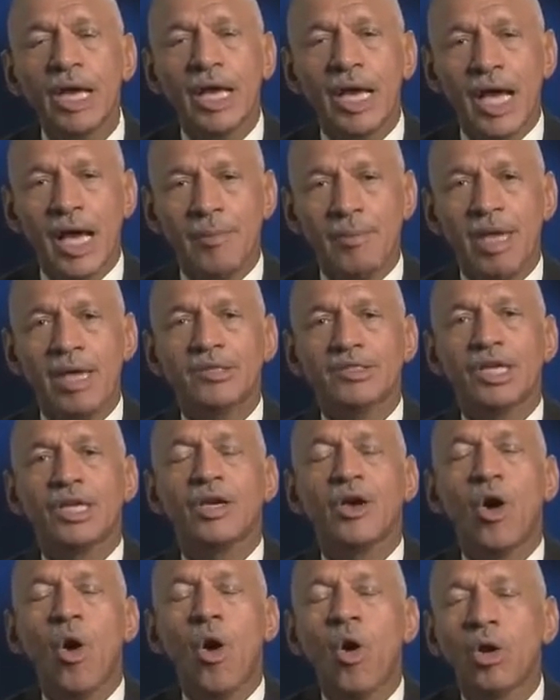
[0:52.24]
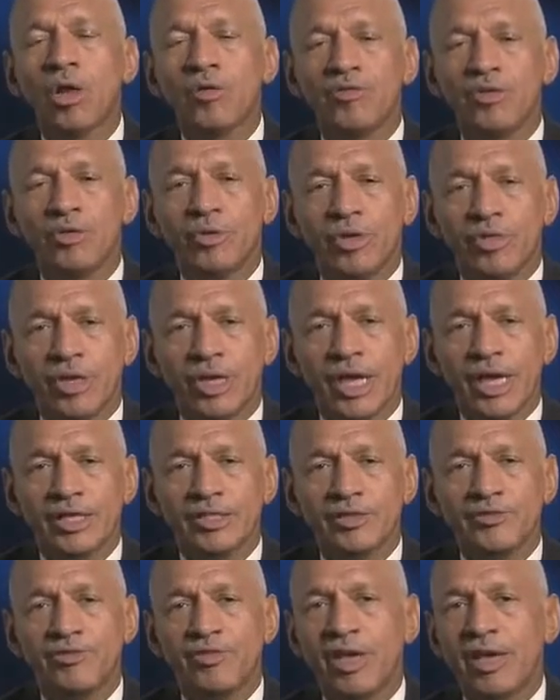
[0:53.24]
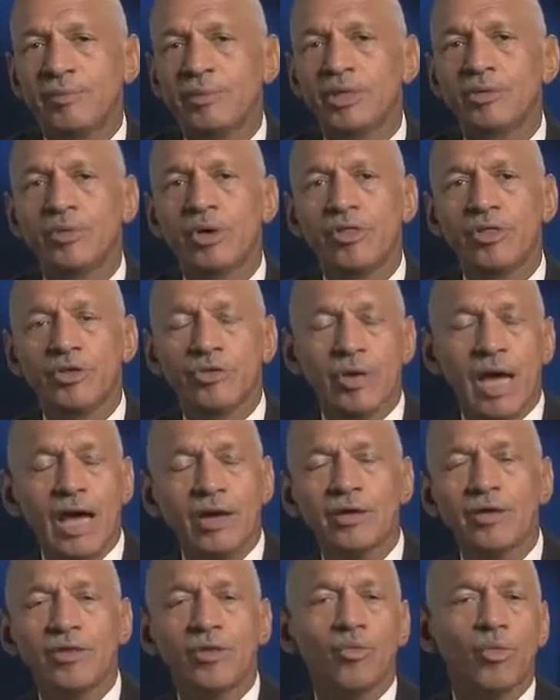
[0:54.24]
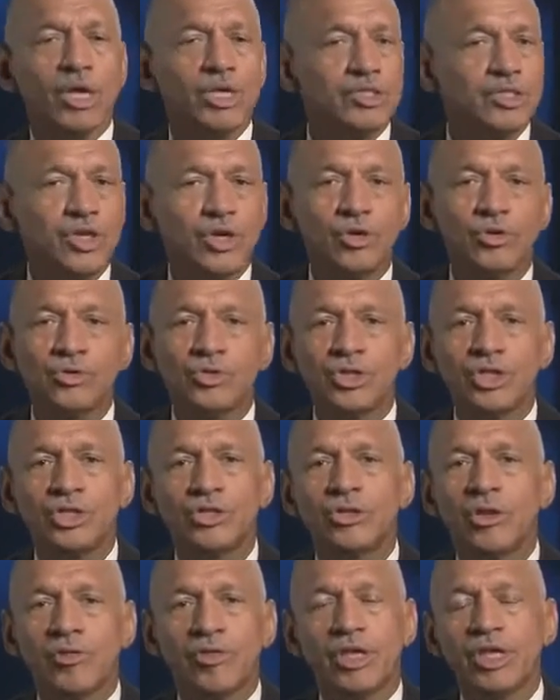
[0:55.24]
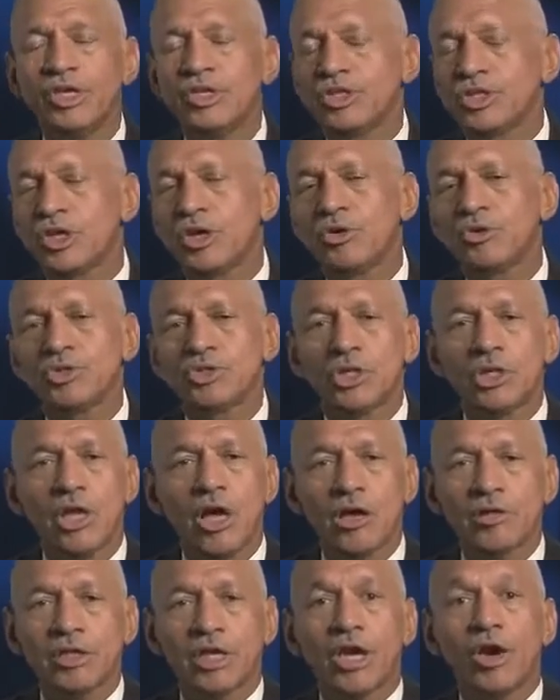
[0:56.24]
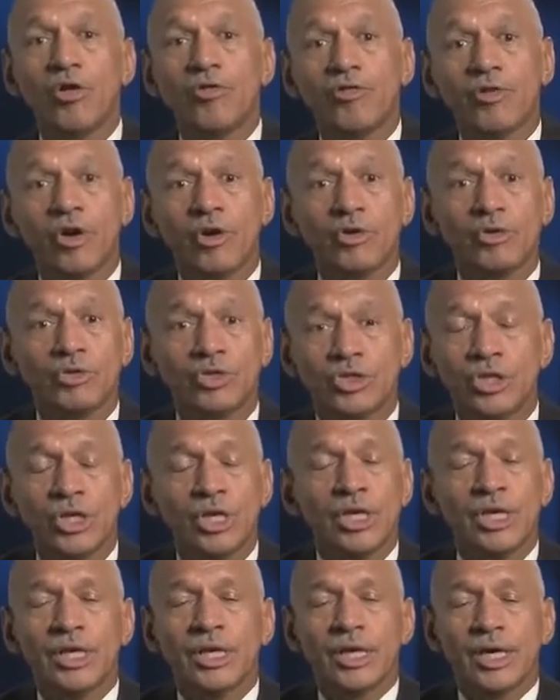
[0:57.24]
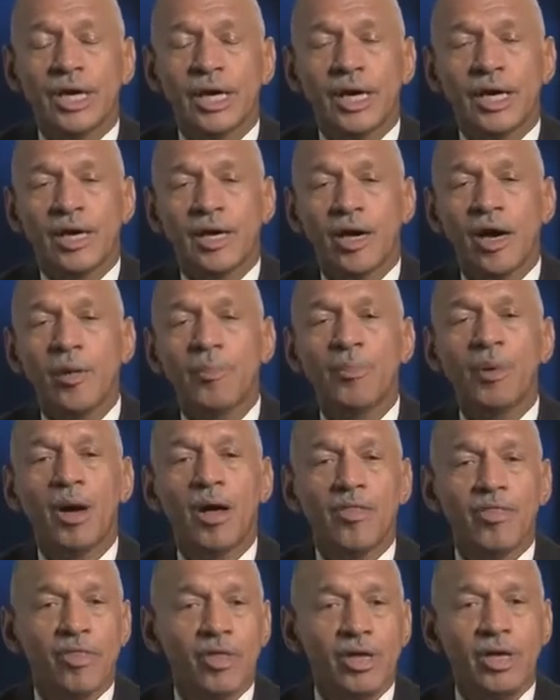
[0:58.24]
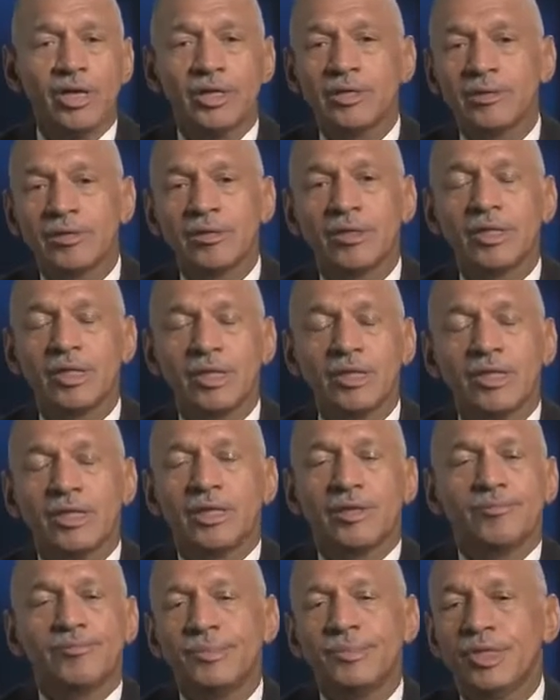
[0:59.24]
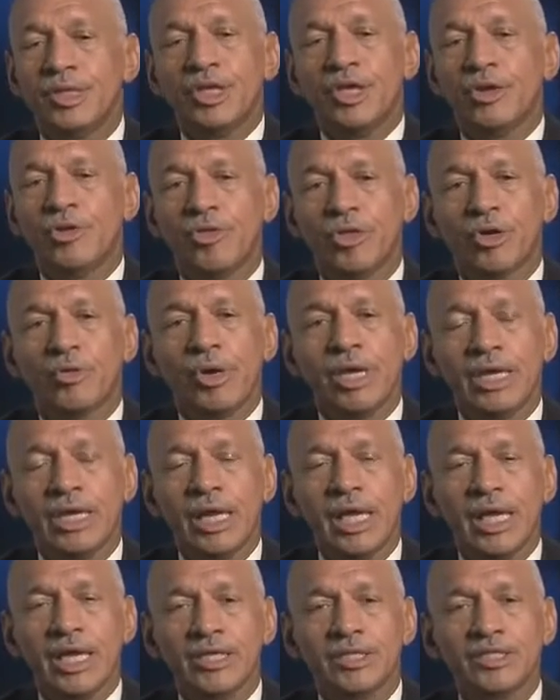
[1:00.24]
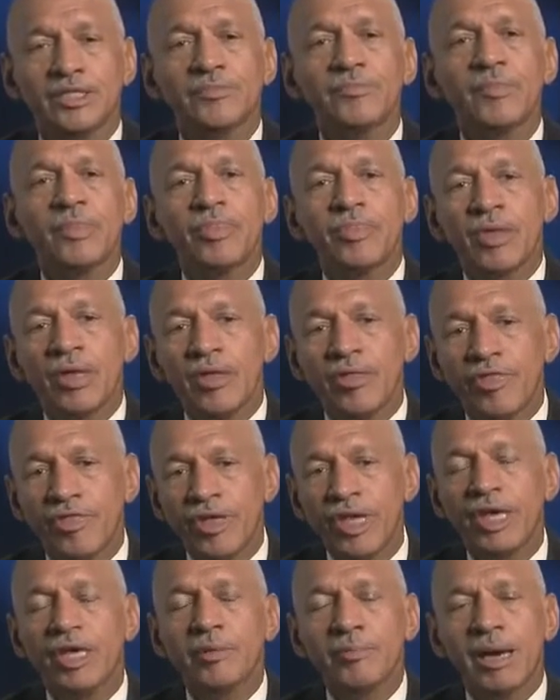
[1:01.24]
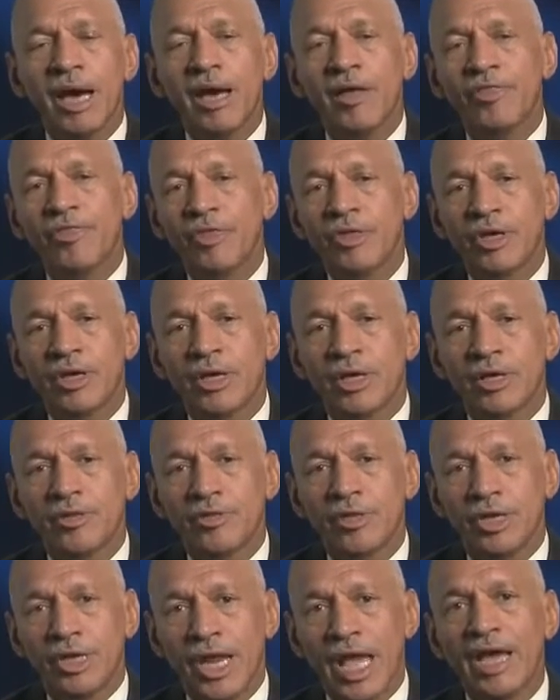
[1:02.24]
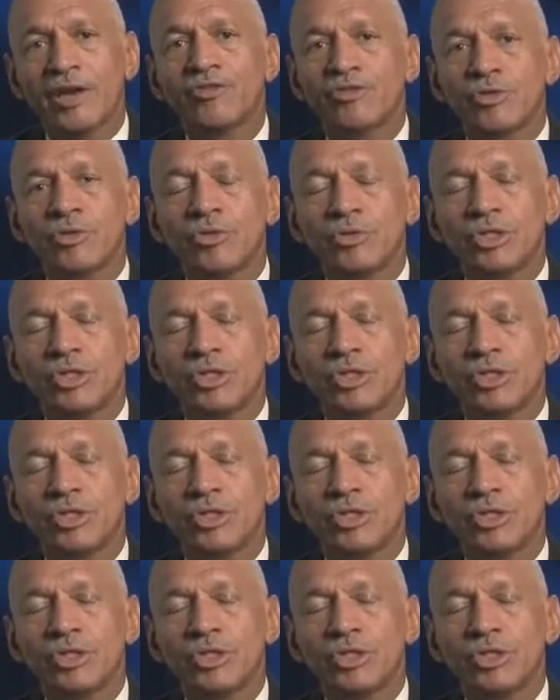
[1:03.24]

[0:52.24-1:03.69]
I'm asking all of you in the NASA family, whether you're out on the West Coast, here on the East Coast, along the Gulf Coast, up on the Great Lakes, think about the natural